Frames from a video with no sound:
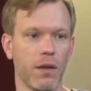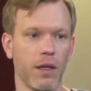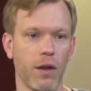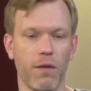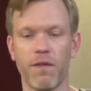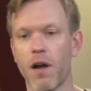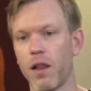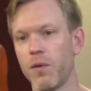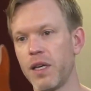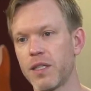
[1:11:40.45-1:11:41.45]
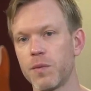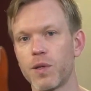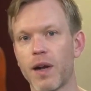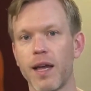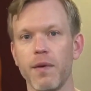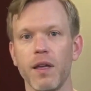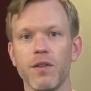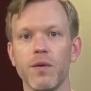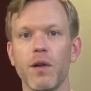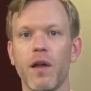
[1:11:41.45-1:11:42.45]
you know, following, subscribing,
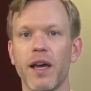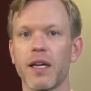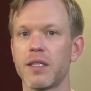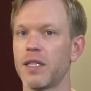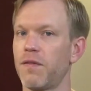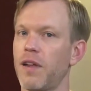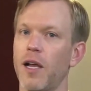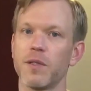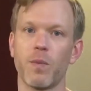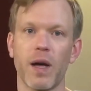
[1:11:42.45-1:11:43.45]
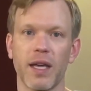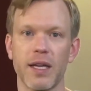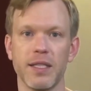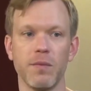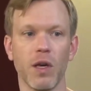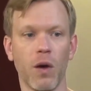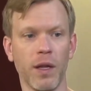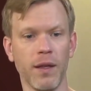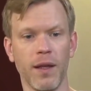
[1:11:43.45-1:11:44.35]
doing all that kind of stuff. It helps the podcast keep going.